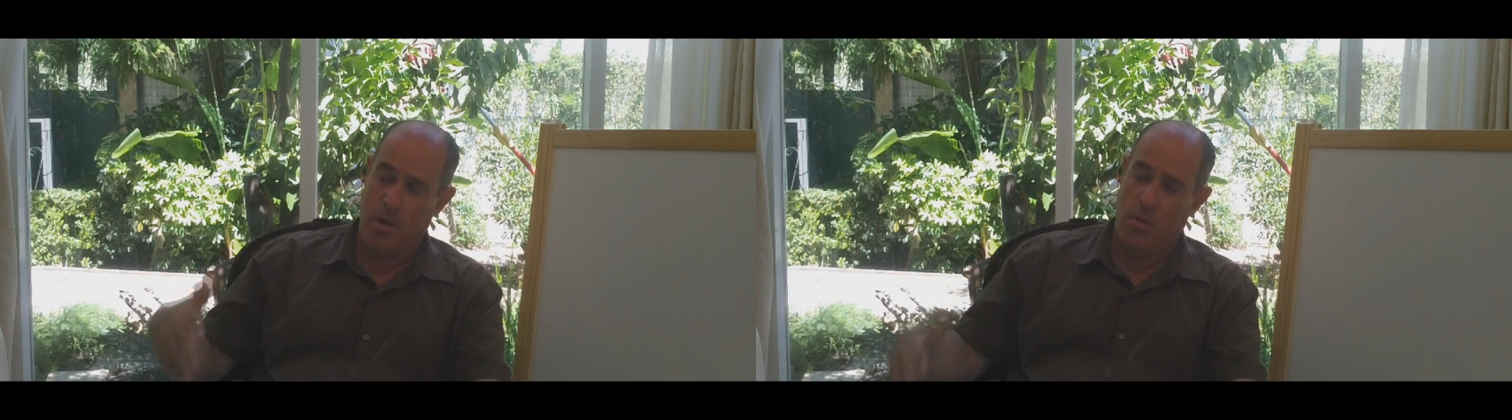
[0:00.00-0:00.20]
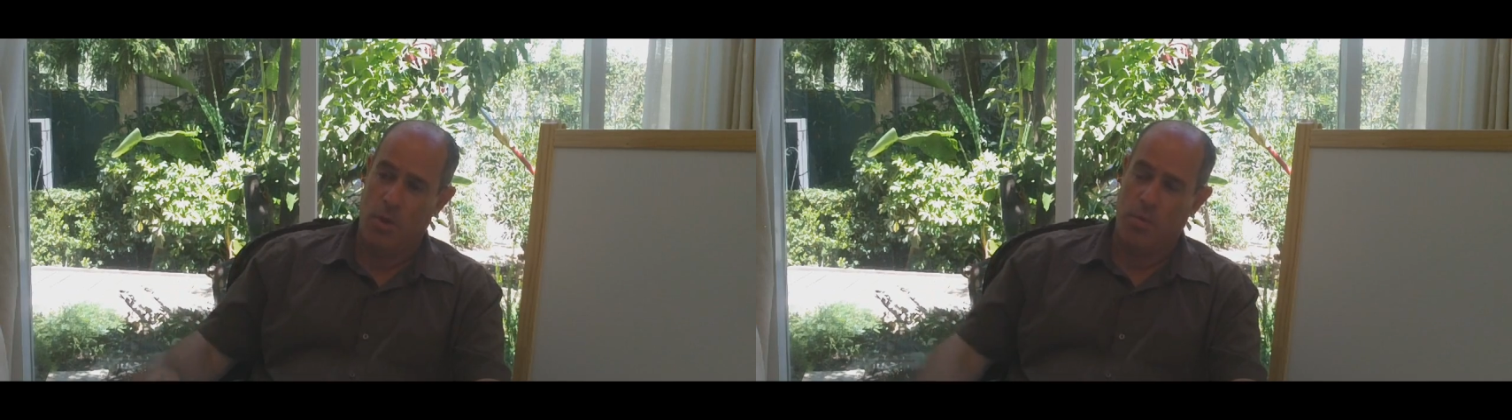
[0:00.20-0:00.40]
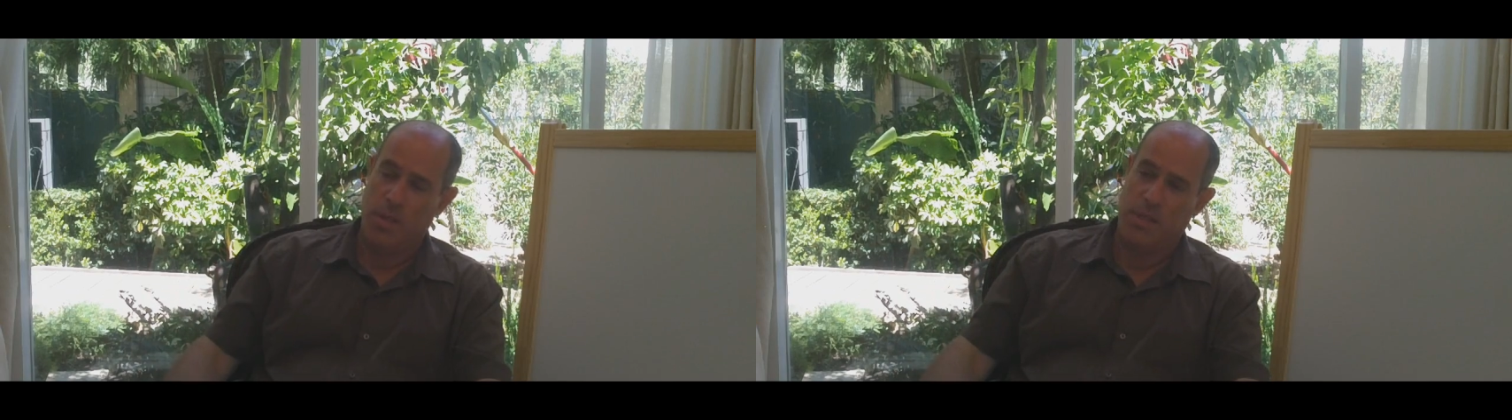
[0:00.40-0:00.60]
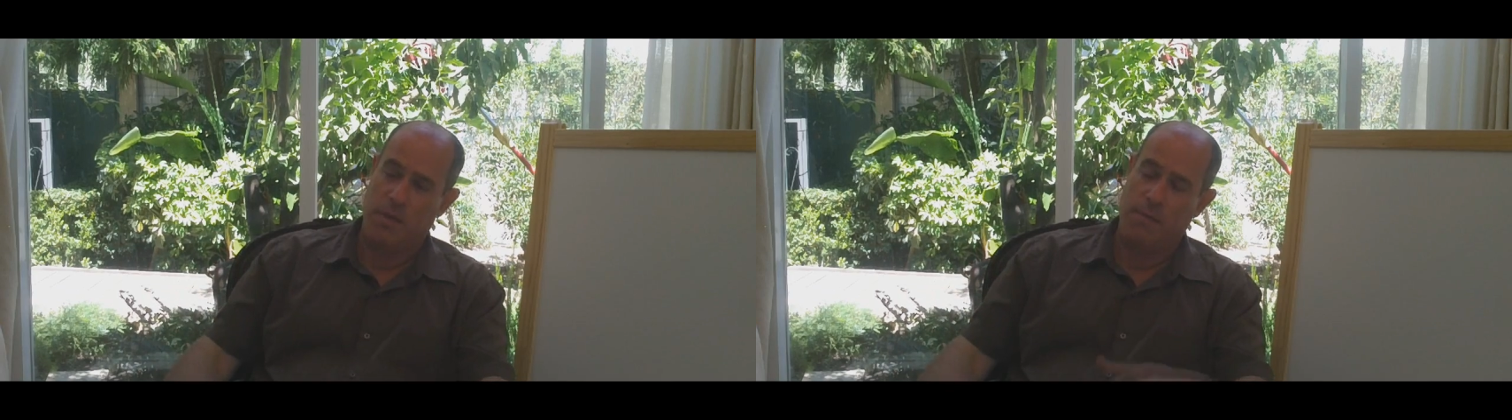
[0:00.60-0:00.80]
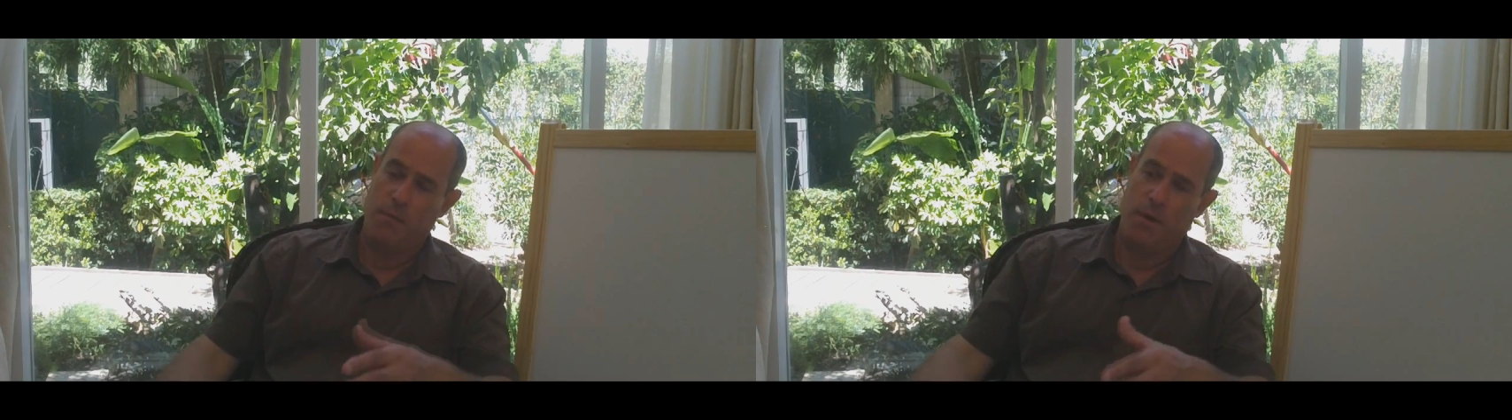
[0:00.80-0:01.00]
Which means
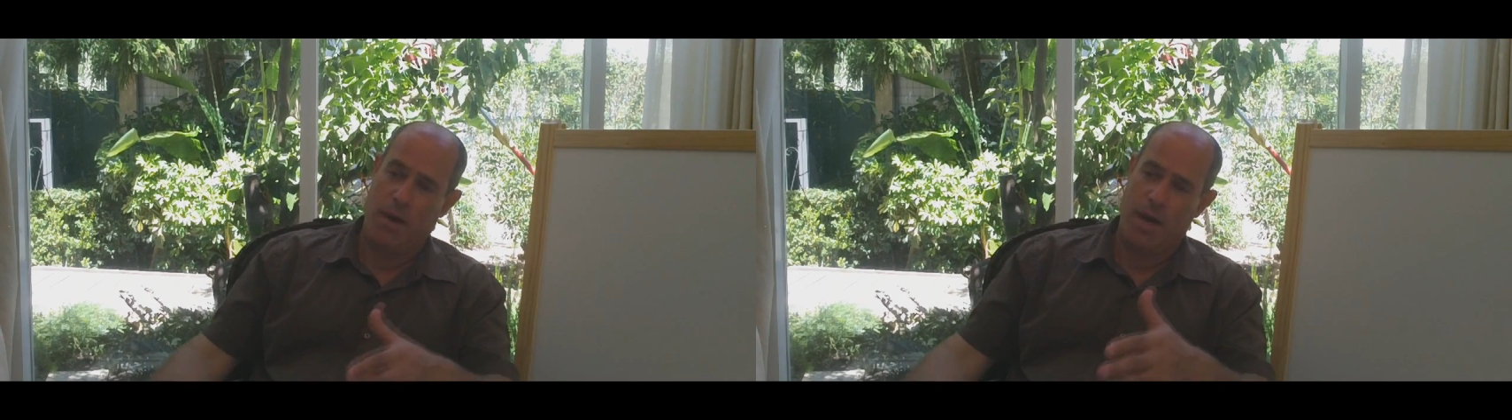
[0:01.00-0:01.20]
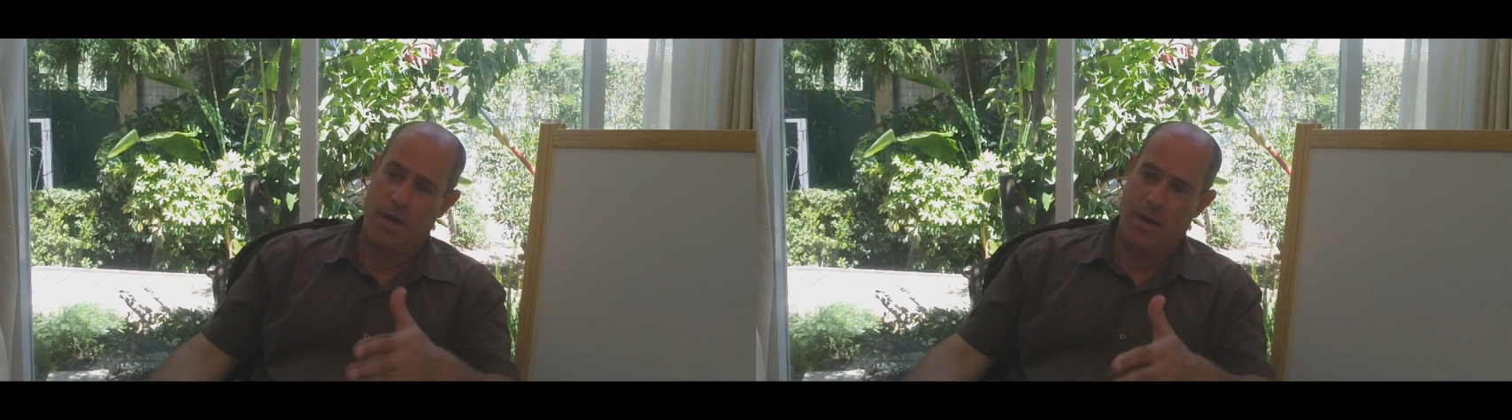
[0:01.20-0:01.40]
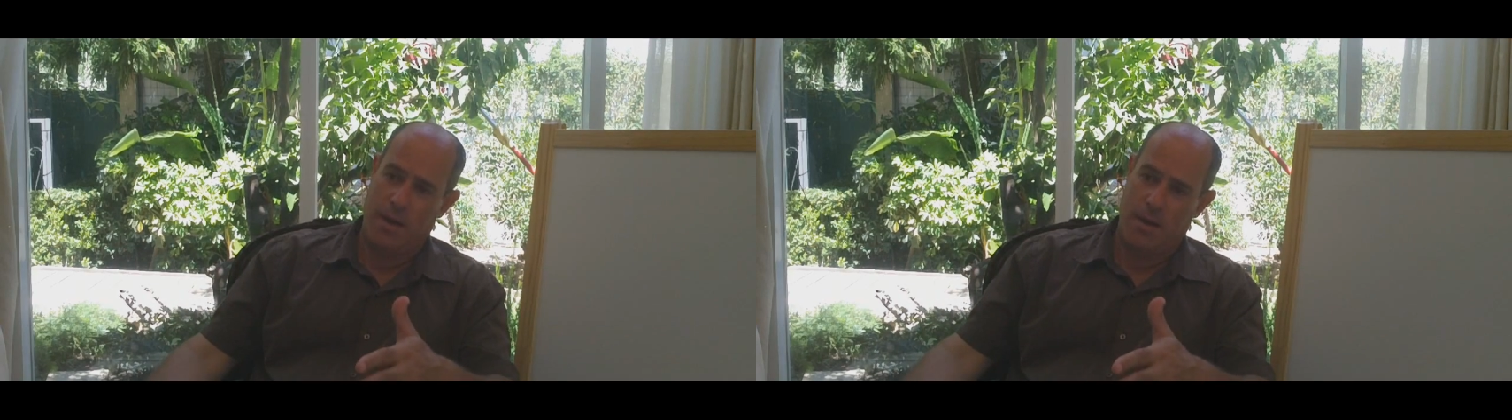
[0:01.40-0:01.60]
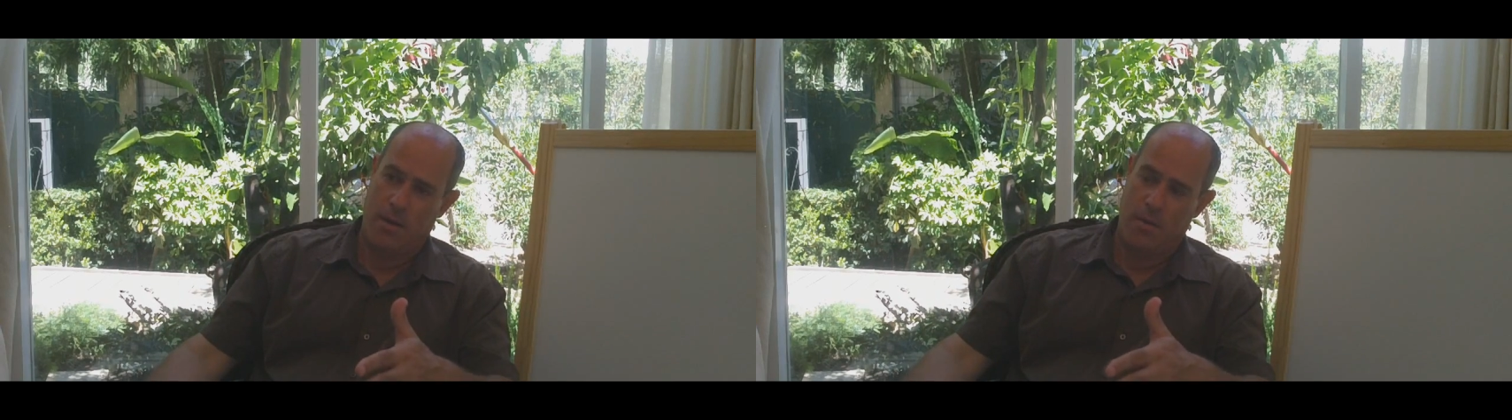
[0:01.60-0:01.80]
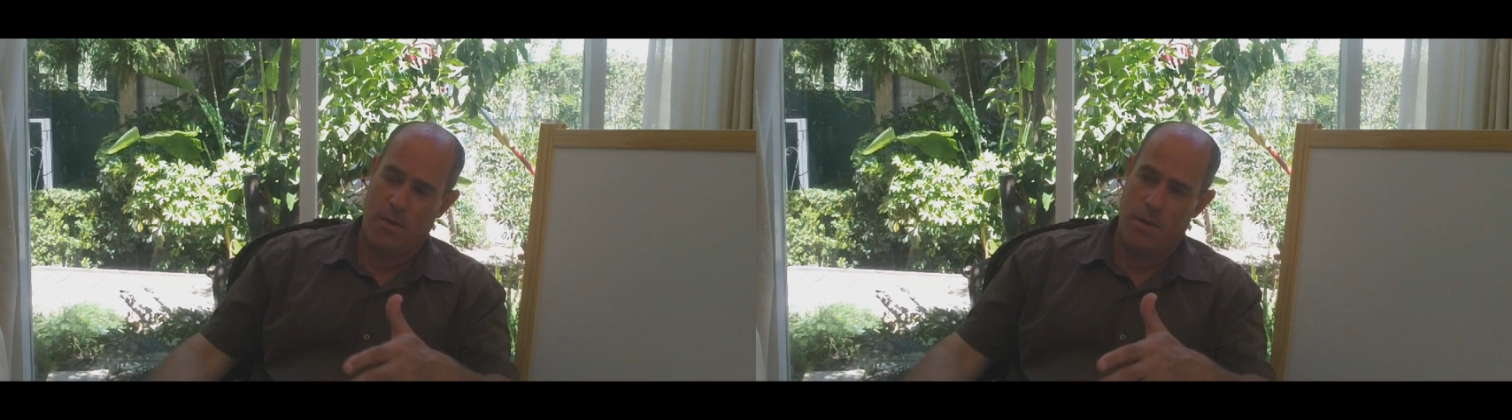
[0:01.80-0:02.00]
if you are right
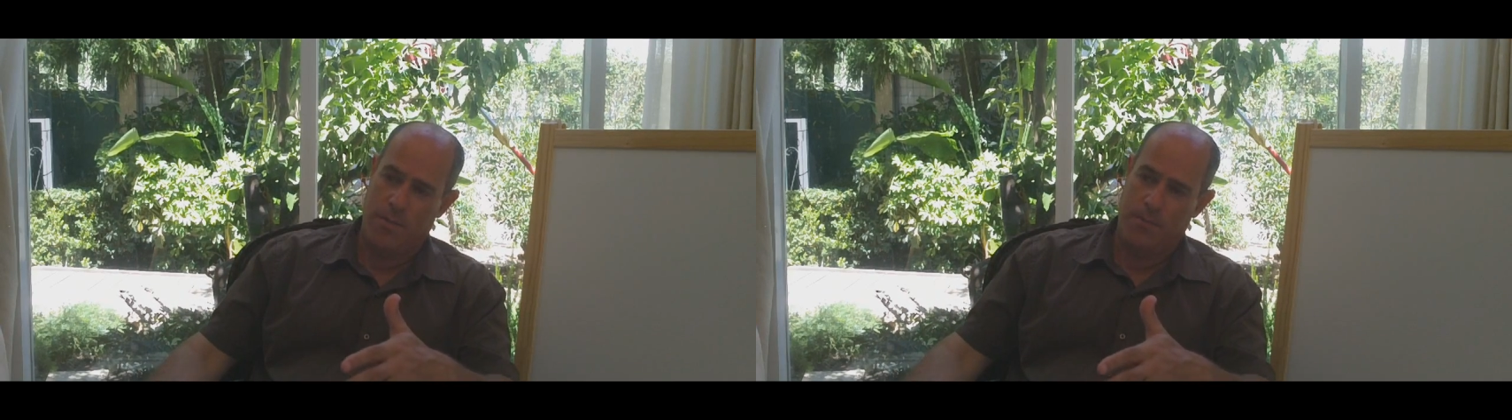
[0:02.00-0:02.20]
now